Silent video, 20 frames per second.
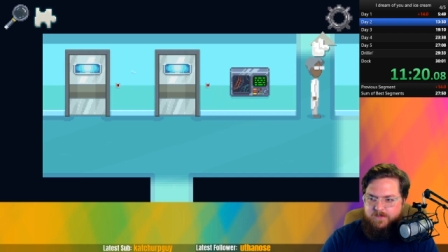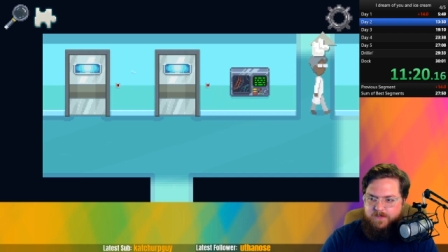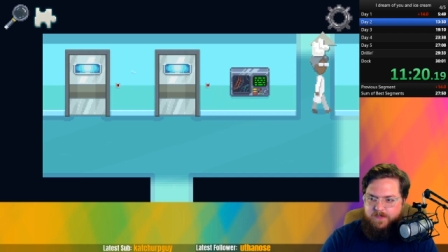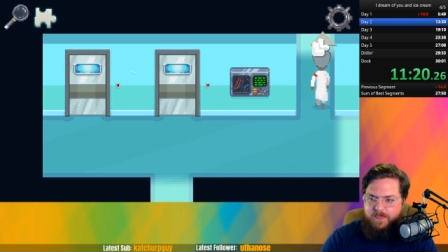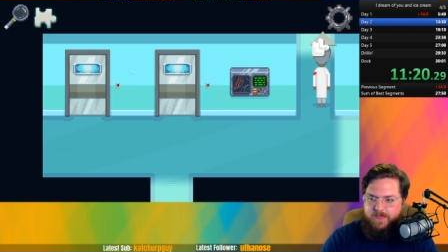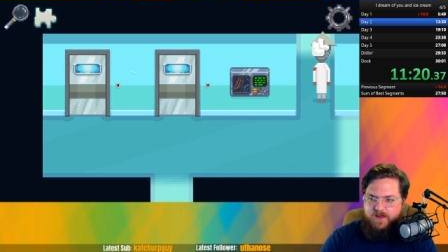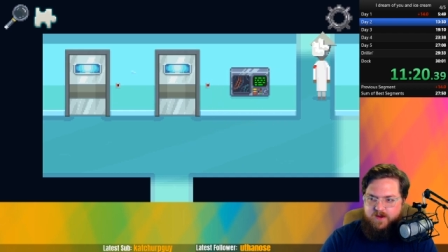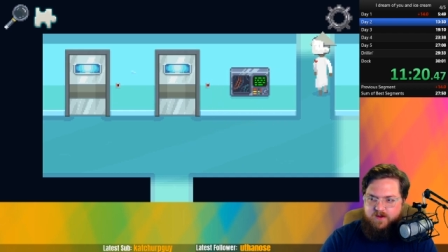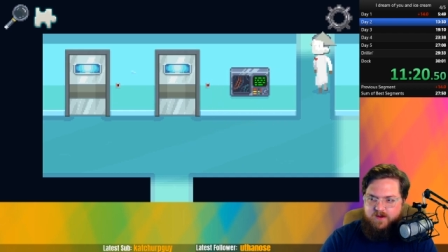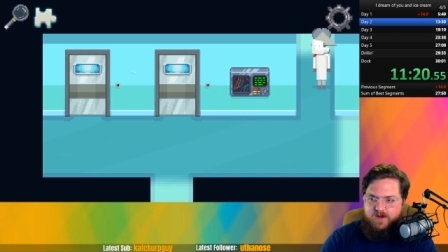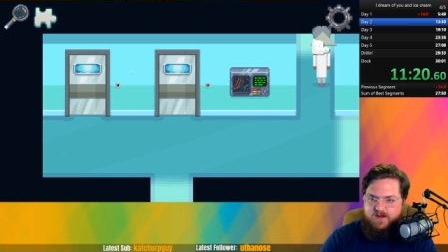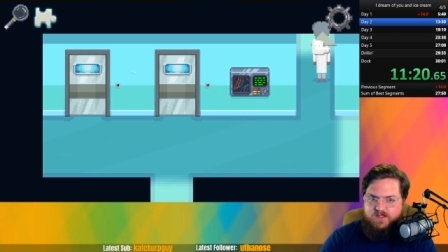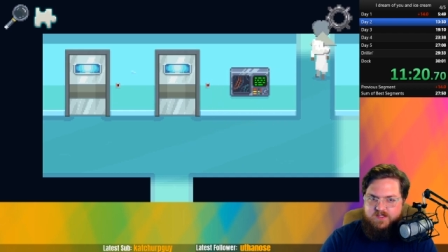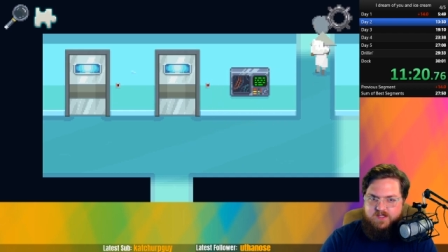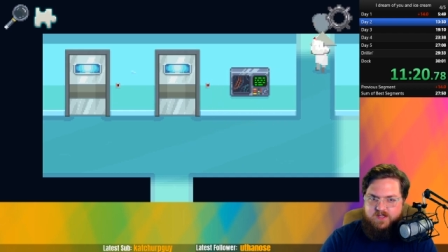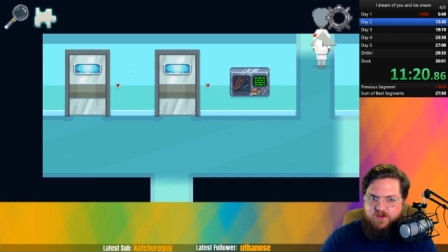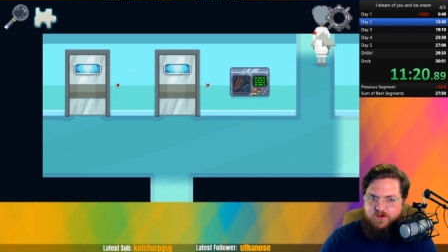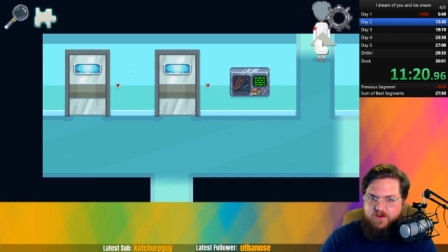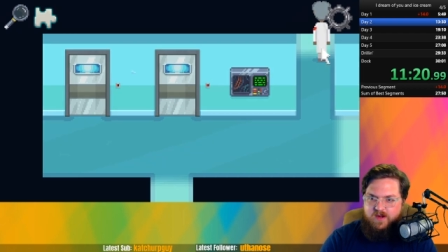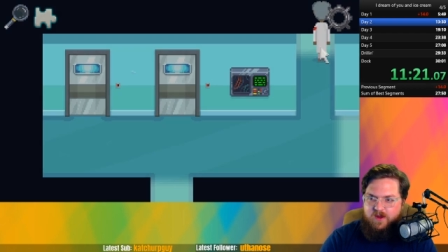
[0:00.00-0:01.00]
Alright,
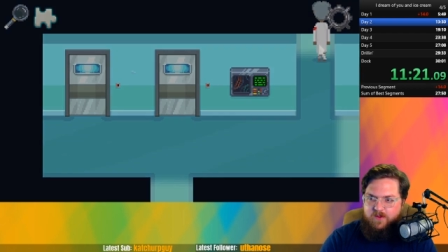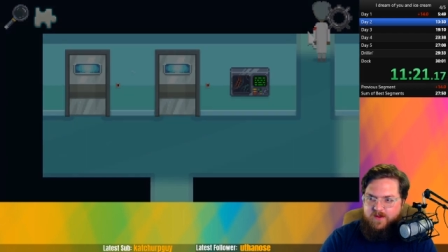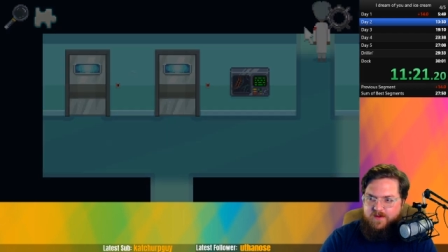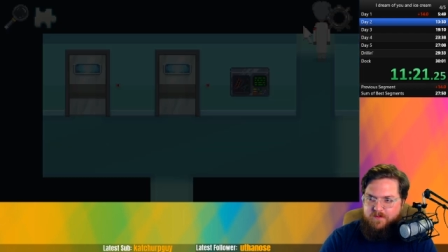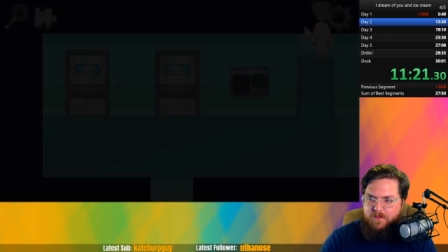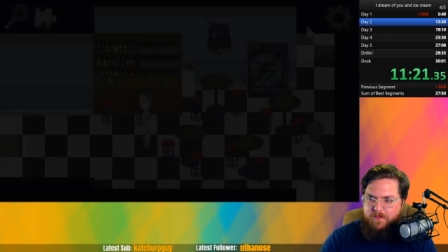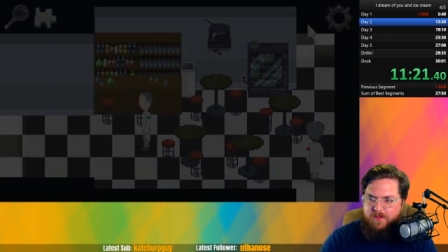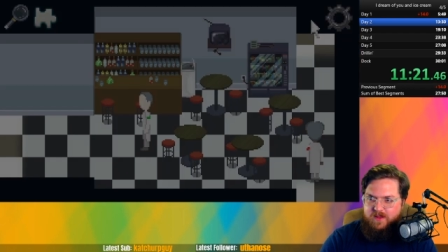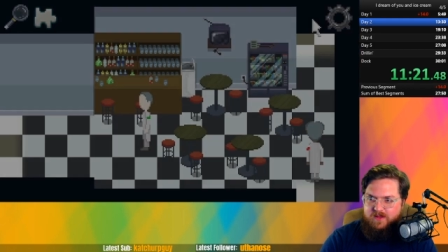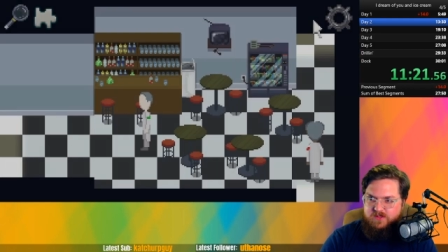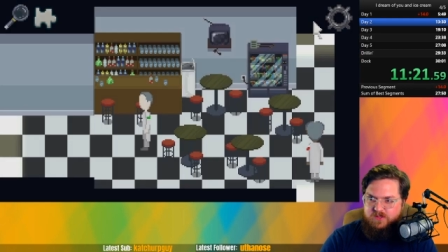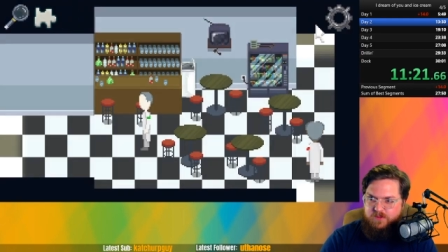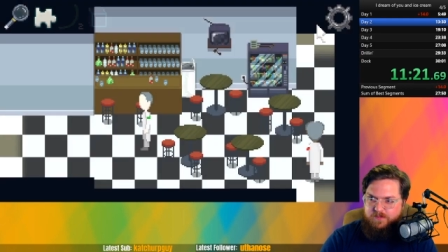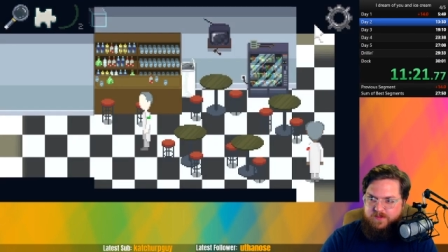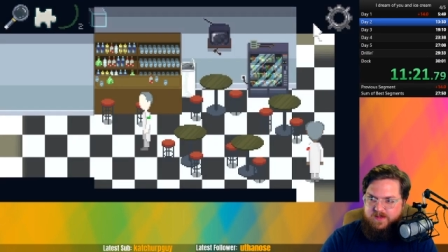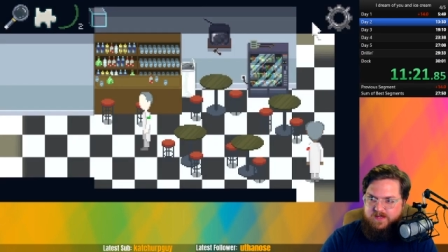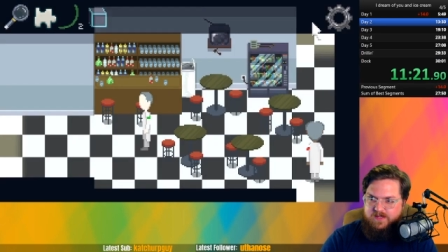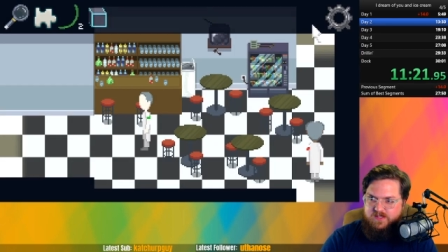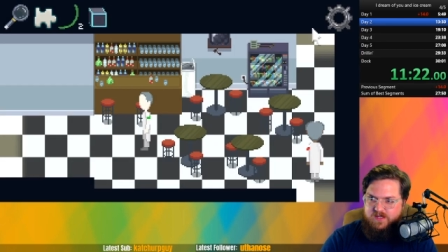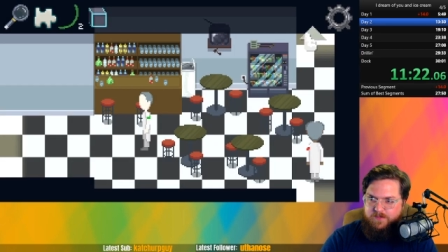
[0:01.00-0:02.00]
so now we have a puzzle
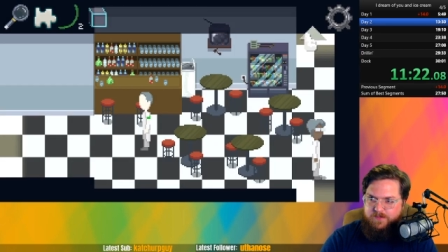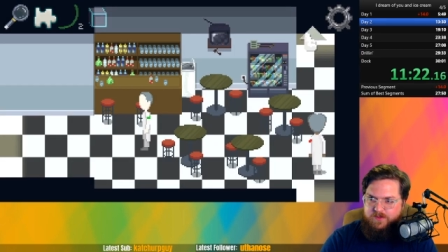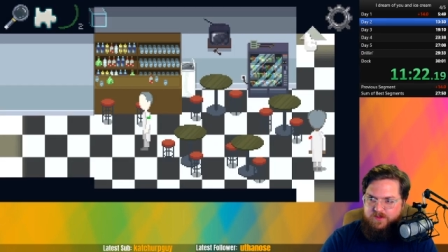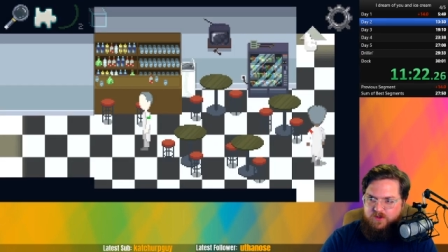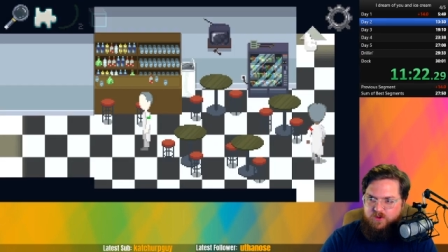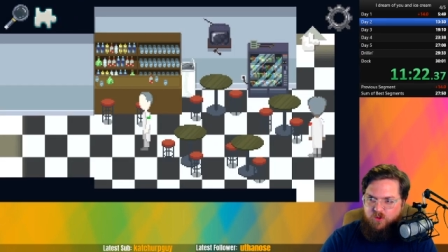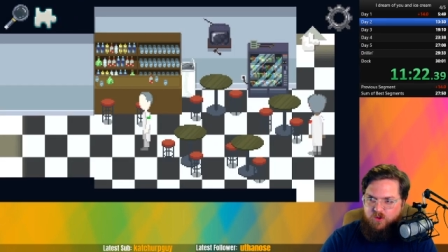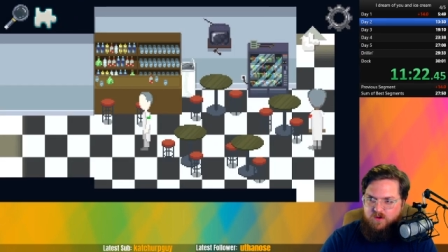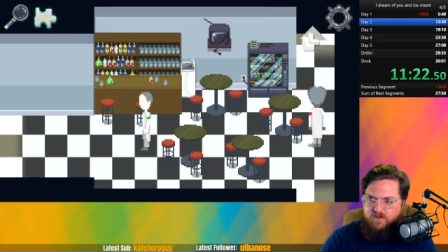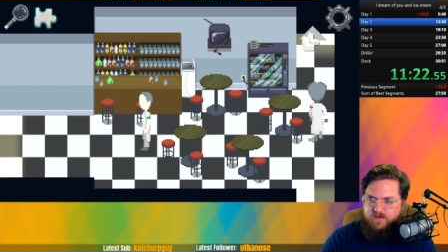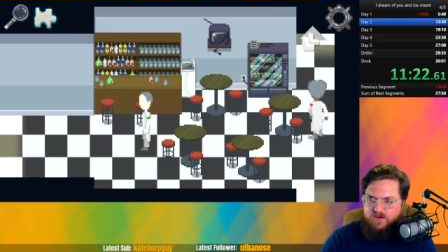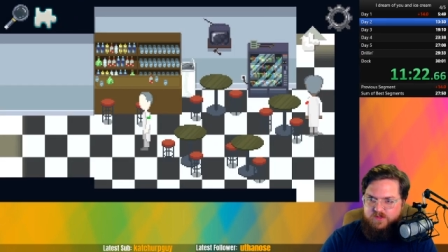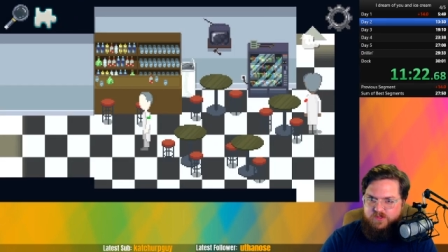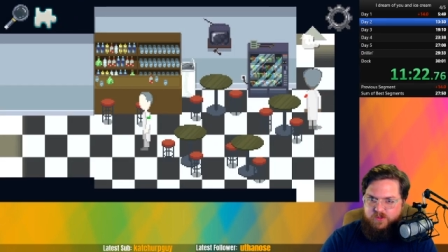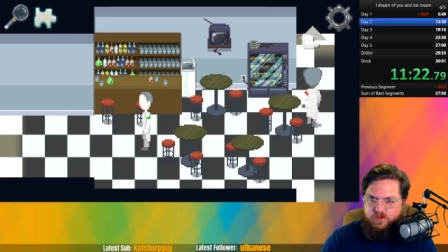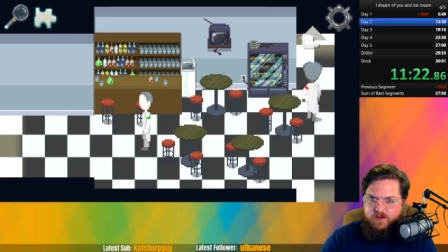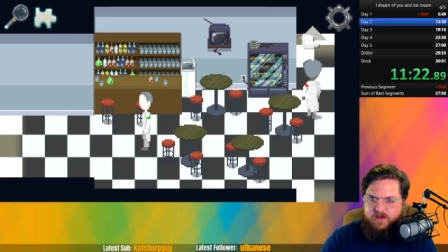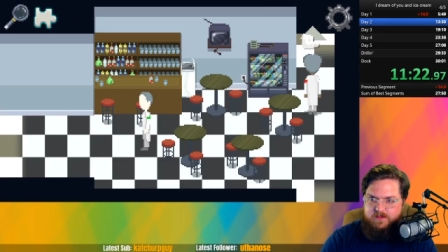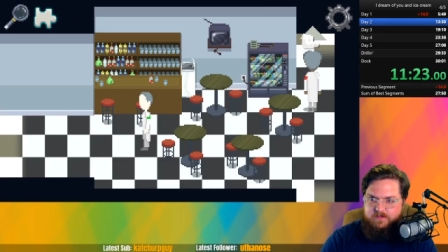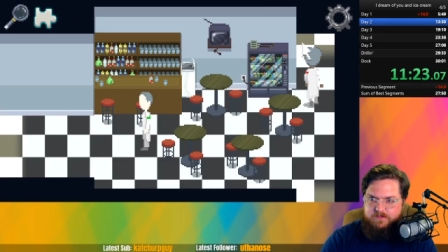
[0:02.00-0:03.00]
piece up in the corner of our
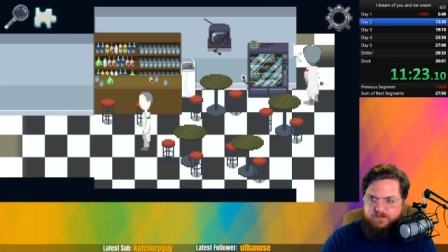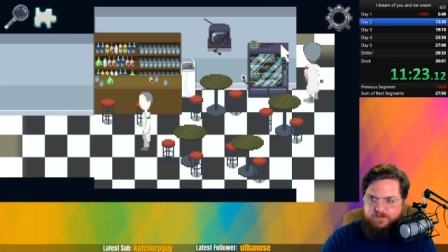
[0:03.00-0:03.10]
screen.